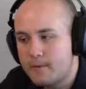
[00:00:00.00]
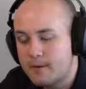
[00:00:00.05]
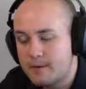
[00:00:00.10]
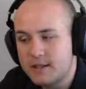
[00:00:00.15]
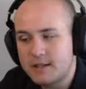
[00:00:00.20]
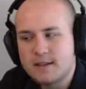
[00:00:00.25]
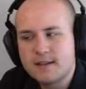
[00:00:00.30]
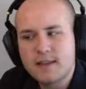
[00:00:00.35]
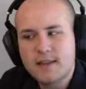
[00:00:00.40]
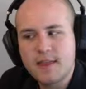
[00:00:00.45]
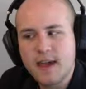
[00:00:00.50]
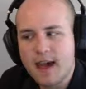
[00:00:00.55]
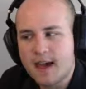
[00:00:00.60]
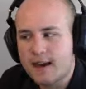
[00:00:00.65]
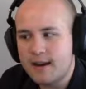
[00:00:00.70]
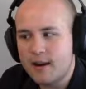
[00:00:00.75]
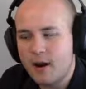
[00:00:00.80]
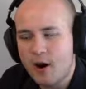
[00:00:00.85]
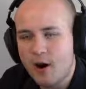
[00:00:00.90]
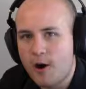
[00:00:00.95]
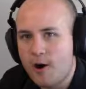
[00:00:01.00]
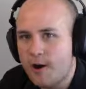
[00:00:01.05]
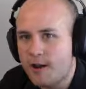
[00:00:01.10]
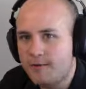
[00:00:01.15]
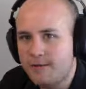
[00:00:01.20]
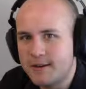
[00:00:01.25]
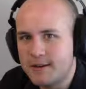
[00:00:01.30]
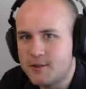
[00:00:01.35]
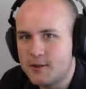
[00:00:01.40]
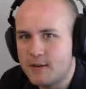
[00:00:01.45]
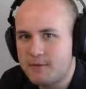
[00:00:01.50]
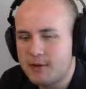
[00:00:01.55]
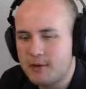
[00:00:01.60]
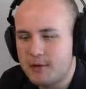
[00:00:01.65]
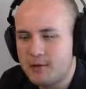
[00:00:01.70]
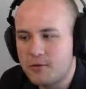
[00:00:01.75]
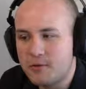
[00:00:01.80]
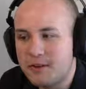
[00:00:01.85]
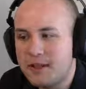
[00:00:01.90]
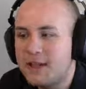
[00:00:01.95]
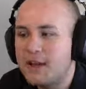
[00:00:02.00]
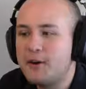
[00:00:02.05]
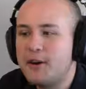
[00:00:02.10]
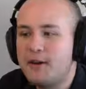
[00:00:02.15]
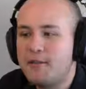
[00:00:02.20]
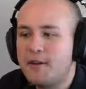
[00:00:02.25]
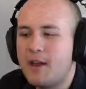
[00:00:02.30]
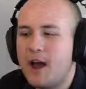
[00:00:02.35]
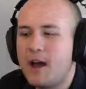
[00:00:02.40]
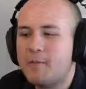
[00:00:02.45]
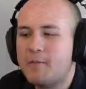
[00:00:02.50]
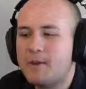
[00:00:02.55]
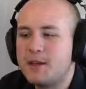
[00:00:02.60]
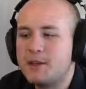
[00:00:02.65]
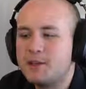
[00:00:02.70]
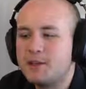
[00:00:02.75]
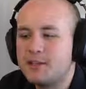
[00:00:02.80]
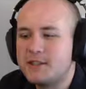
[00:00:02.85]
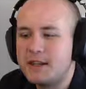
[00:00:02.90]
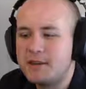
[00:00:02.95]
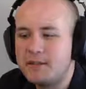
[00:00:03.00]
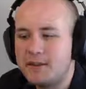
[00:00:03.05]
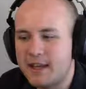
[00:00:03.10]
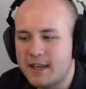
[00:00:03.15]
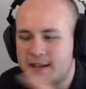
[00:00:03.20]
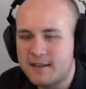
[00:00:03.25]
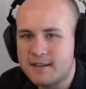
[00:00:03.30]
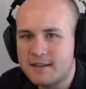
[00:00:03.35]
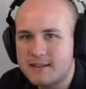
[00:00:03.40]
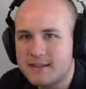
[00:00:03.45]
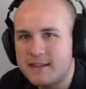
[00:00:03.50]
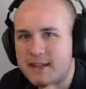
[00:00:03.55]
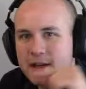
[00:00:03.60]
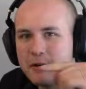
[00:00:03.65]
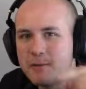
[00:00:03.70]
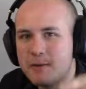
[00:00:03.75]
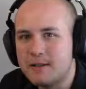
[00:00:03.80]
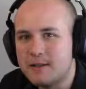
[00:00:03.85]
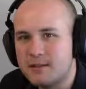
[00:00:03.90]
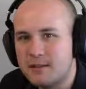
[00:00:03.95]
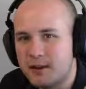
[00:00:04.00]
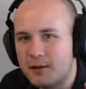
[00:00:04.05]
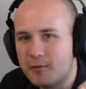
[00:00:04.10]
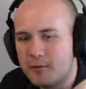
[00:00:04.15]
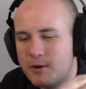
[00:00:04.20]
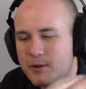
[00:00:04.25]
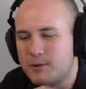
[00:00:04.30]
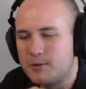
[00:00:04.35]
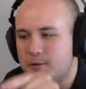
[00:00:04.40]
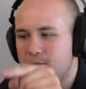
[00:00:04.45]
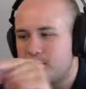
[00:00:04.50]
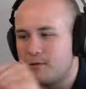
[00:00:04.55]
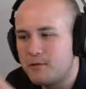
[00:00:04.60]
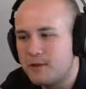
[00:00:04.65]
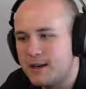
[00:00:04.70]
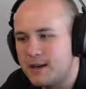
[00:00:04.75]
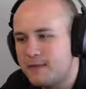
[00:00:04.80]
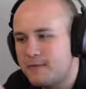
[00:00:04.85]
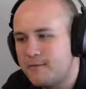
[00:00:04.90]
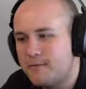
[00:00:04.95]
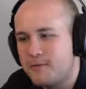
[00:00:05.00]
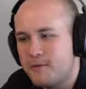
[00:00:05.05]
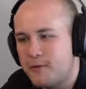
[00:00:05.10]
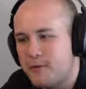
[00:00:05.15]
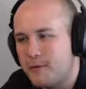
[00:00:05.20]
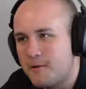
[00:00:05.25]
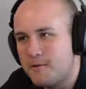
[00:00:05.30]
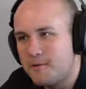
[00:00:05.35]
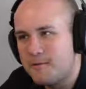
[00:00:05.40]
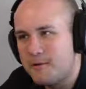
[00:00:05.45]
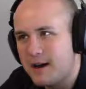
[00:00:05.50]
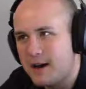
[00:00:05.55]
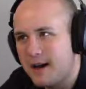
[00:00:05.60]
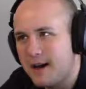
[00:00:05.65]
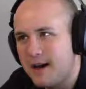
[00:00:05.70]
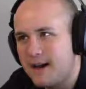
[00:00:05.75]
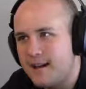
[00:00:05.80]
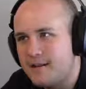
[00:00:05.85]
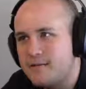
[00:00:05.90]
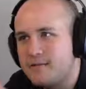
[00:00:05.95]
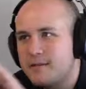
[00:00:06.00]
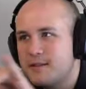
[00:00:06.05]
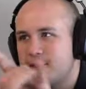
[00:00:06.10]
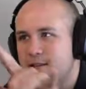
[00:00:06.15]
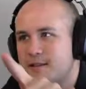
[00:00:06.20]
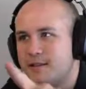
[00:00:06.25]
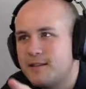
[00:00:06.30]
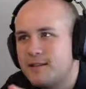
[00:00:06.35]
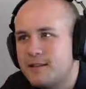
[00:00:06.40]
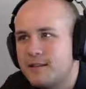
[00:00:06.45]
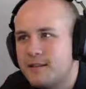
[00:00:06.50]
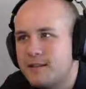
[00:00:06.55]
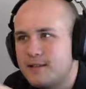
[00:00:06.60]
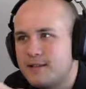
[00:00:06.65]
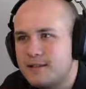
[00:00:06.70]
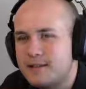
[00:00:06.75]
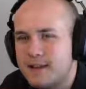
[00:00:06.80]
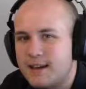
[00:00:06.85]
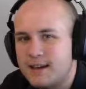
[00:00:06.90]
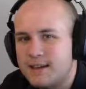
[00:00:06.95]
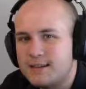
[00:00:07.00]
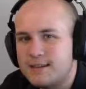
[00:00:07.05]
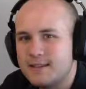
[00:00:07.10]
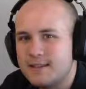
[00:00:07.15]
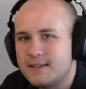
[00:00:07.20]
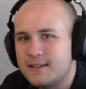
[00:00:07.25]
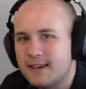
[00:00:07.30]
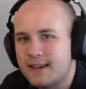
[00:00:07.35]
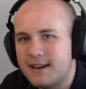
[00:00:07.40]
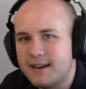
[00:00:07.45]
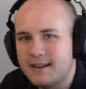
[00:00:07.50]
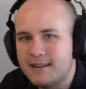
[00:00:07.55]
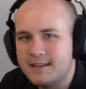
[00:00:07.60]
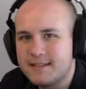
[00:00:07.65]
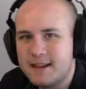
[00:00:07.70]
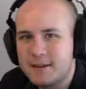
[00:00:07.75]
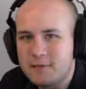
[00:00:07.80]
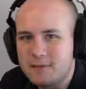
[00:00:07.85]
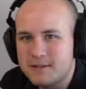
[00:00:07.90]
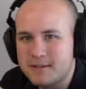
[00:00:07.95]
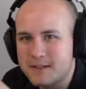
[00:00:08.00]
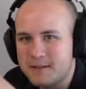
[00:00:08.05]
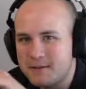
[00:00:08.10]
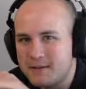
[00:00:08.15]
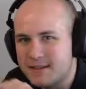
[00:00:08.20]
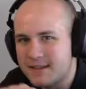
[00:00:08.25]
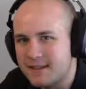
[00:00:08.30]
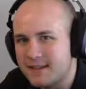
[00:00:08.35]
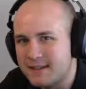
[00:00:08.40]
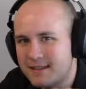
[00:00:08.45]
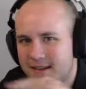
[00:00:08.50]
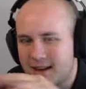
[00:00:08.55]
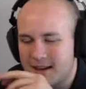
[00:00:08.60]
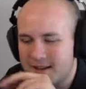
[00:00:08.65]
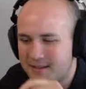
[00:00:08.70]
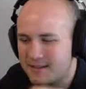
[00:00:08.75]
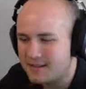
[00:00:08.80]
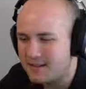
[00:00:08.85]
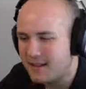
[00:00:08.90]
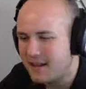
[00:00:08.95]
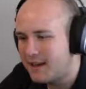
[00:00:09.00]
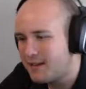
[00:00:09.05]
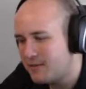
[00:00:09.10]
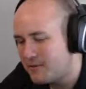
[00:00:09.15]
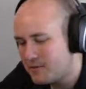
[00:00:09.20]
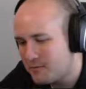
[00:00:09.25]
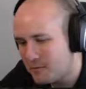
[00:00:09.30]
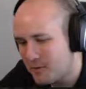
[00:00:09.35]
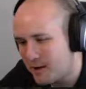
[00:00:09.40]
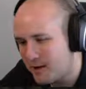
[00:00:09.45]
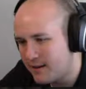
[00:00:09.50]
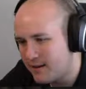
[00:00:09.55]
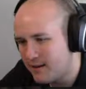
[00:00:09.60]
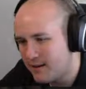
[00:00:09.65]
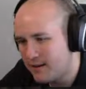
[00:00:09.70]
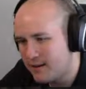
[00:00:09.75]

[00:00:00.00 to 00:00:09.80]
Which isn't that hard even, because you don't have to go through literally every combination, just every, like, sequence. Like, 1, 2, 3, 4, 5, 6 is, like, several sequences. It's not just that one.